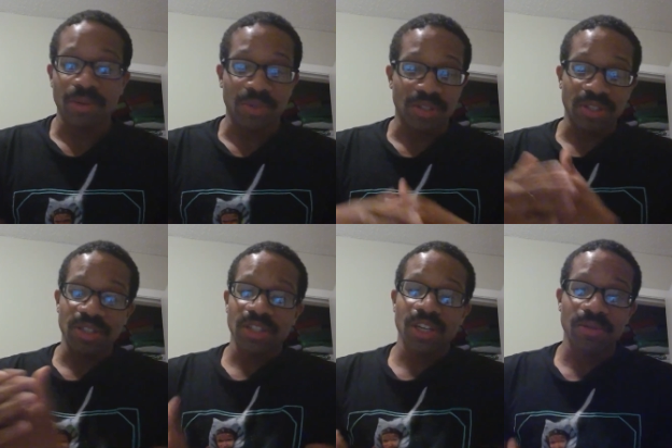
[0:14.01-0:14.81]
It was a
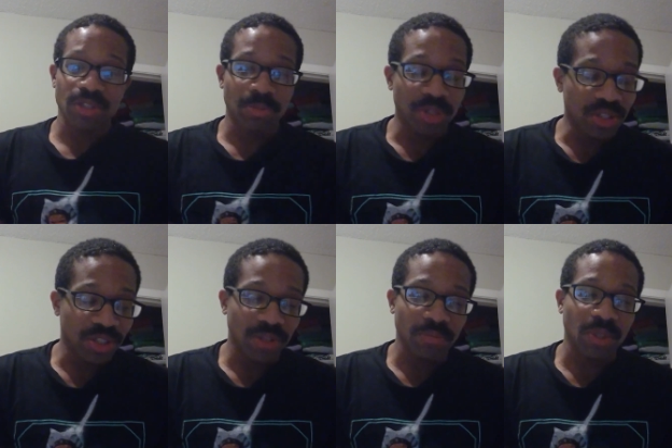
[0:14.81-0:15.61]
6-game
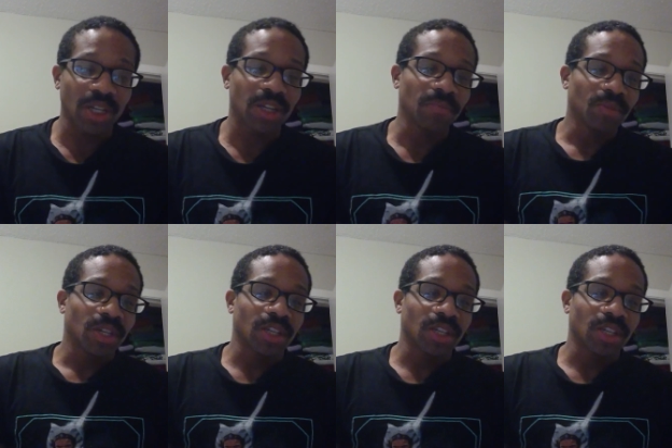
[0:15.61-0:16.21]
suspension, okay?